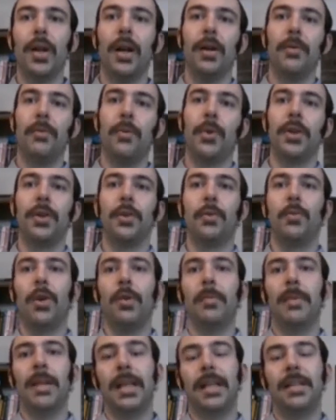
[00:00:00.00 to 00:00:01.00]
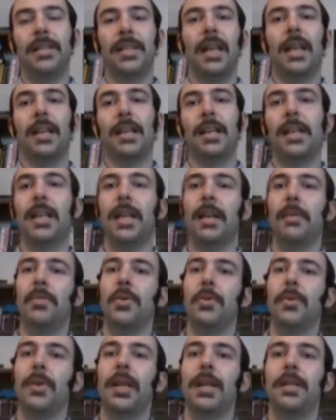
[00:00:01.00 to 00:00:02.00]
of Wonder Woman and sadly came
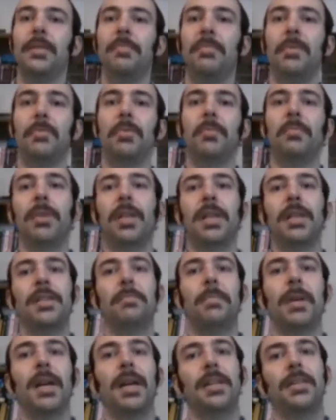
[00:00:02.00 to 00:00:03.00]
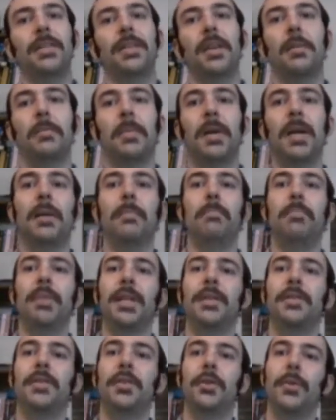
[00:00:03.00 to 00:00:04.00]
to an end to be replaced by some uh,
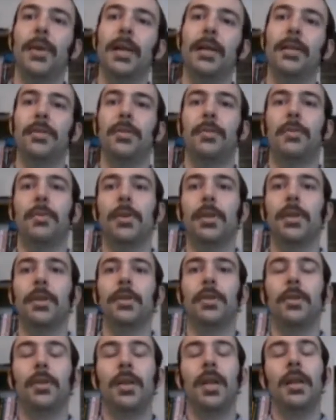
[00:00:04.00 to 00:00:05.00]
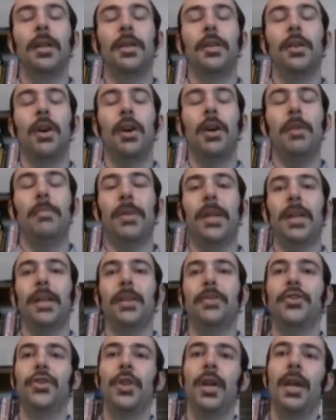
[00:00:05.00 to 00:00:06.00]
Big Two editorial
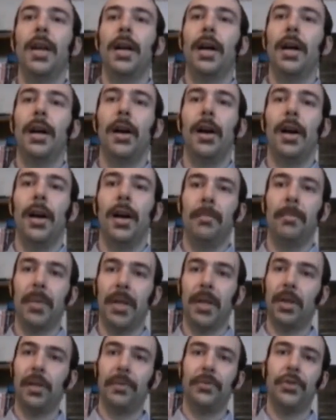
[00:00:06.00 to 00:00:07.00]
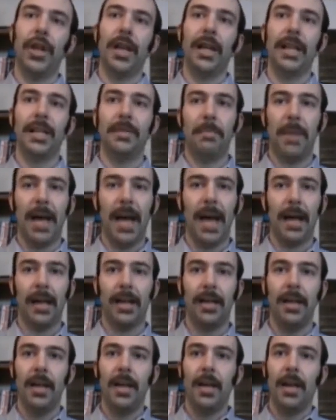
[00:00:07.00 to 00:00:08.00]
garbage. Um, but Cliff Chiang is
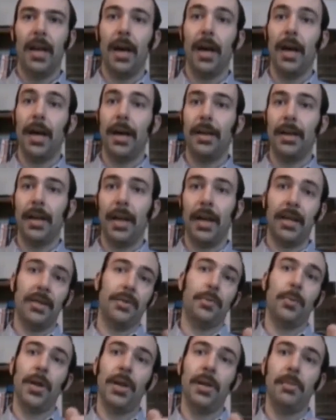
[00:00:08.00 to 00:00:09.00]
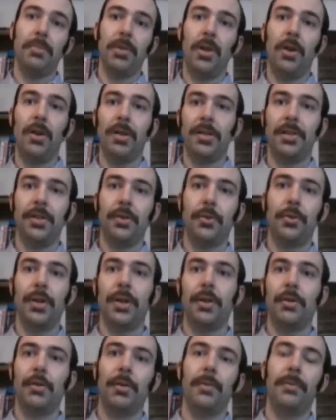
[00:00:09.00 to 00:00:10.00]
back and uh, it's where he belongs in the
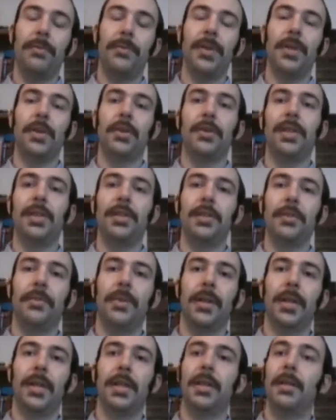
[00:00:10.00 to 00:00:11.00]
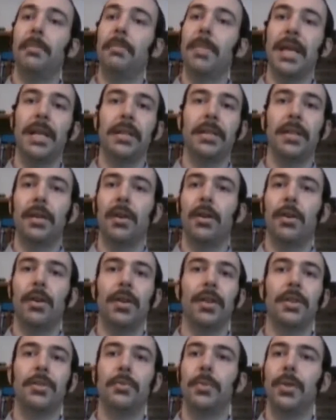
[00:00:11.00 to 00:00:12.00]
creator owned field. He's a fucking amazing
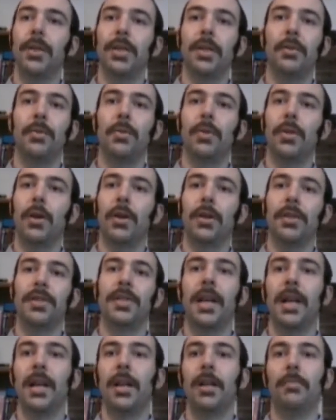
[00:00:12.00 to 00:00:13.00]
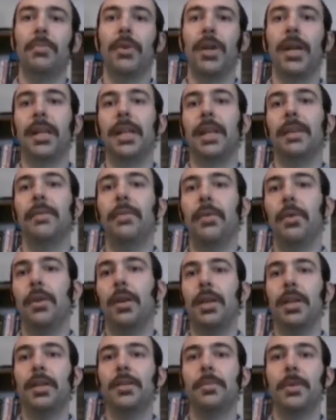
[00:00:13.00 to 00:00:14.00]
artist, really cool art style, and Brian K.
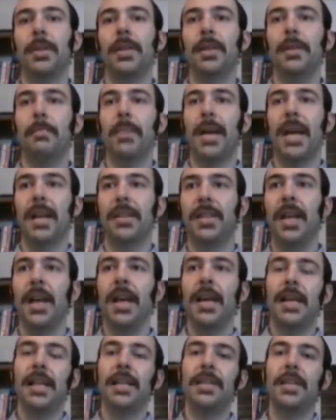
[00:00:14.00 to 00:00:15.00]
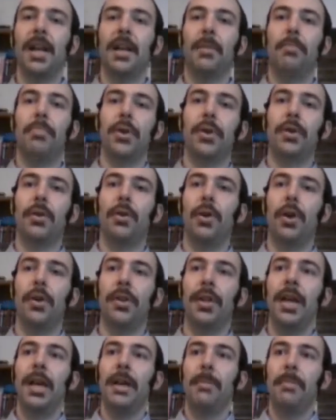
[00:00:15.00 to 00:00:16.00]
Vaughan is one of the best. He's got a book
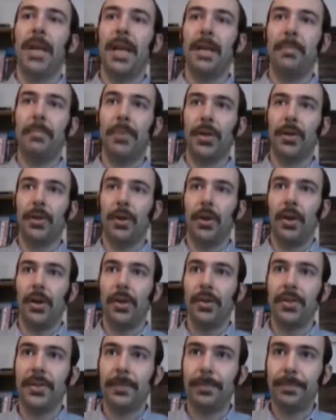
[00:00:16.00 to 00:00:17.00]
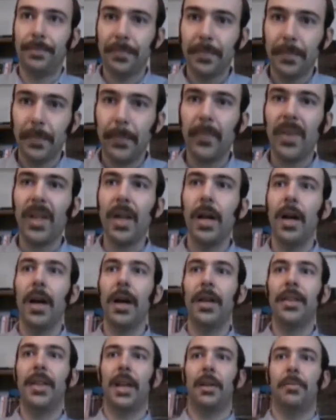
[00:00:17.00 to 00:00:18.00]
called Paper Girls
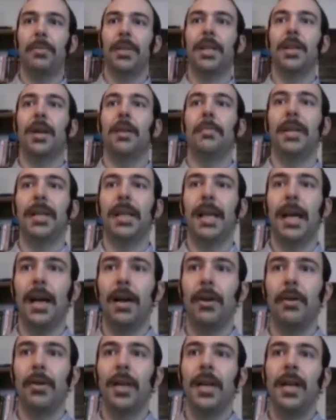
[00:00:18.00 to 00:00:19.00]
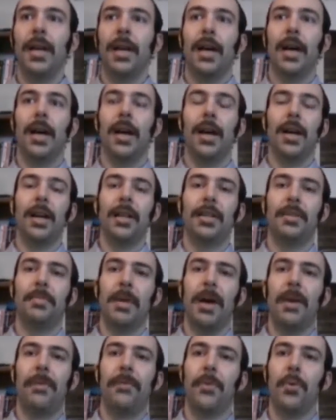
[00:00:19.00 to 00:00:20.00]
uh, that'll be coming out. Uh, it's
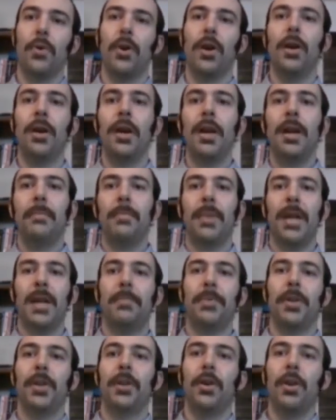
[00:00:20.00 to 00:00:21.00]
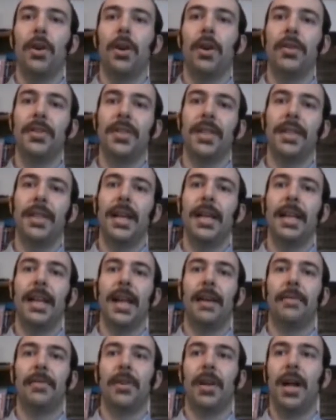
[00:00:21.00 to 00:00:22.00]
about four paper girls the night
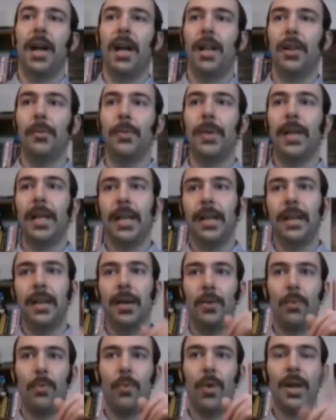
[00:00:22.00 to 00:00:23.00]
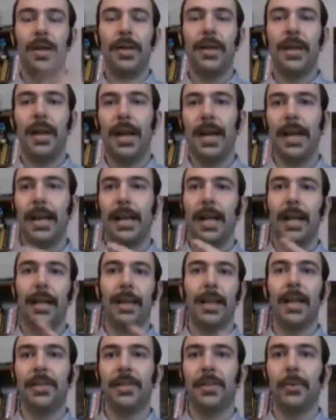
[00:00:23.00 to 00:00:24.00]
after Halloween. One night,
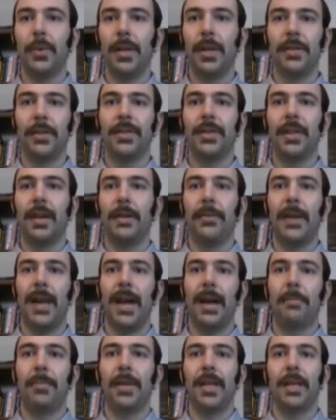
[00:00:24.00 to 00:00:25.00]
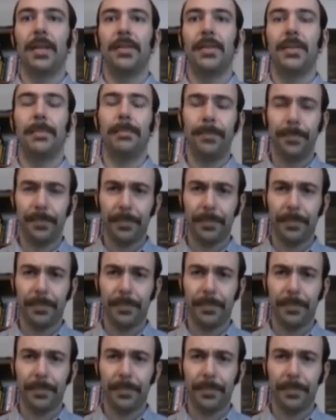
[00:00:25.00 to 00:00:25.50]
lots of weird stuff happens.